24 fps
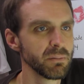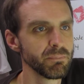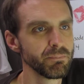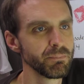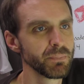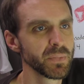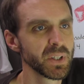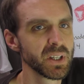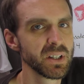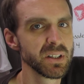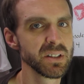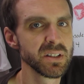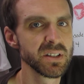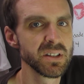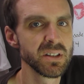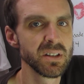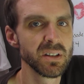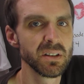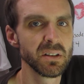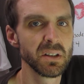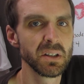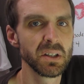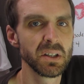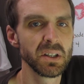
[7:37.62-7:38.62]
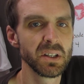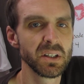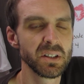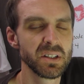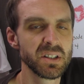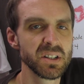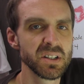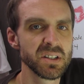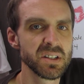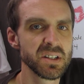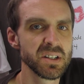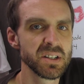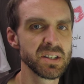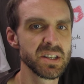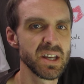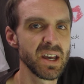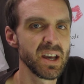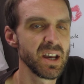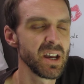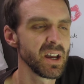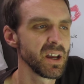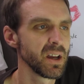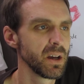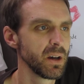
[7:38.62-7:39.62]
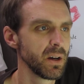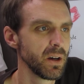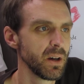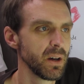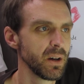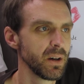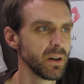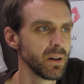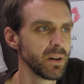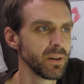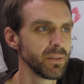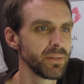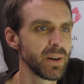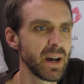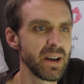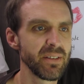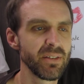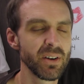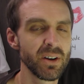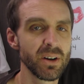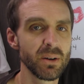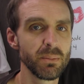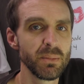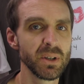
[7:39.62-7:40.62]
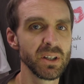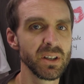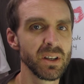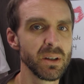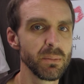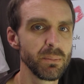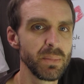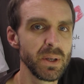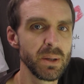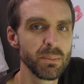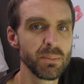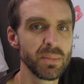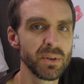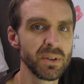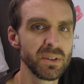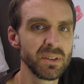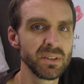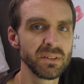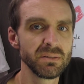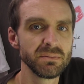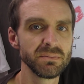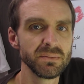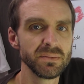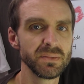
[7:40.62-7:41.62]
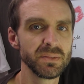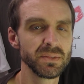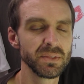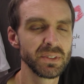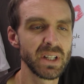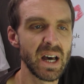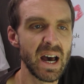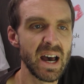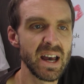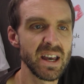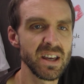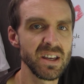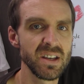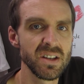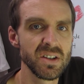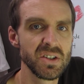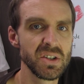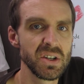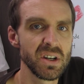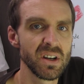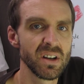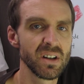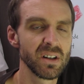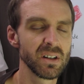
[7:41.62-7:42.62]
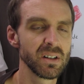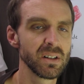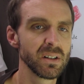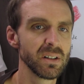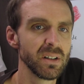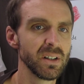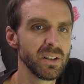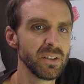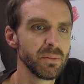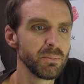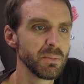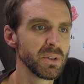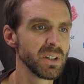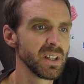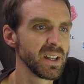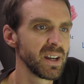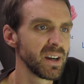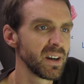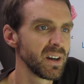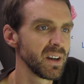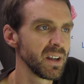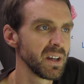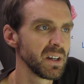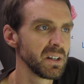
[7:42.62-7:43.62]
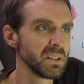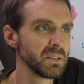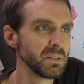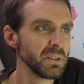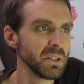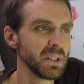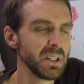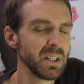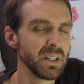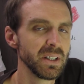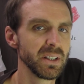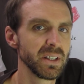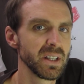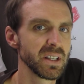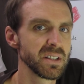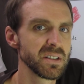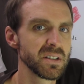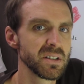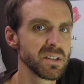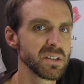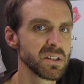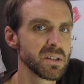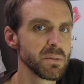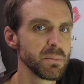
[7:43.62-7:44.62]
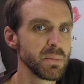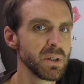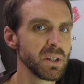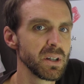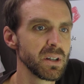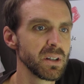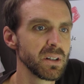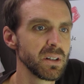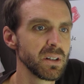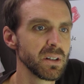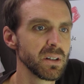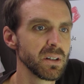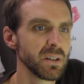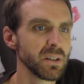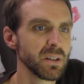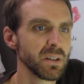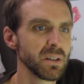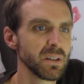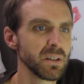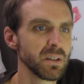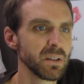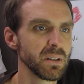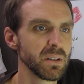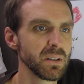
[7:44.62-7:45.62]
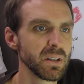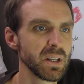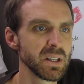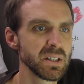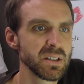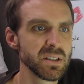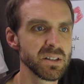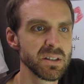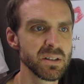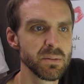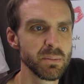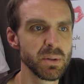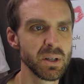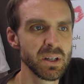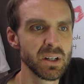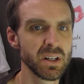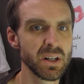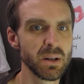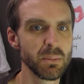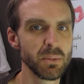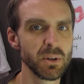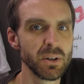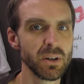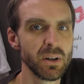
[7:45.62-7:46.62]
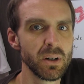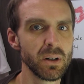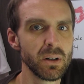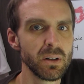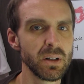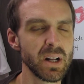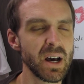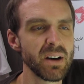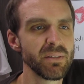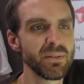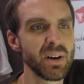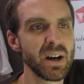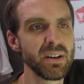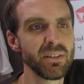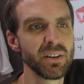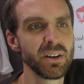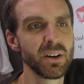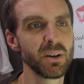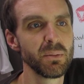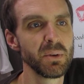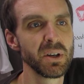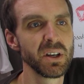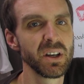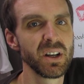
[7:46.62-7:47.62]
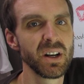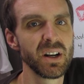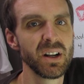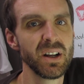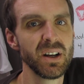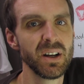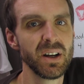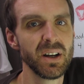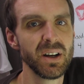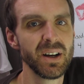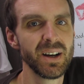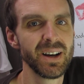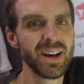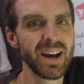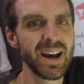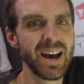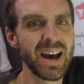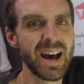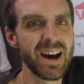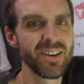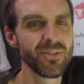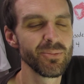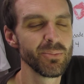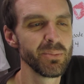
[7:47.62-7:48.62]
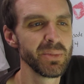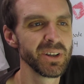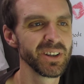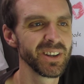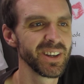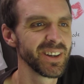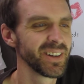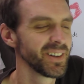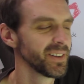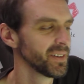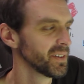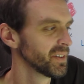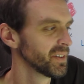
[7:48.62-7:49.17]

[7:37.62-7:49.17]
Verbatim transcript: Because just to say 500 million people die each year of malaria, that's just a big, that's just a big number. Not 500 million, half a million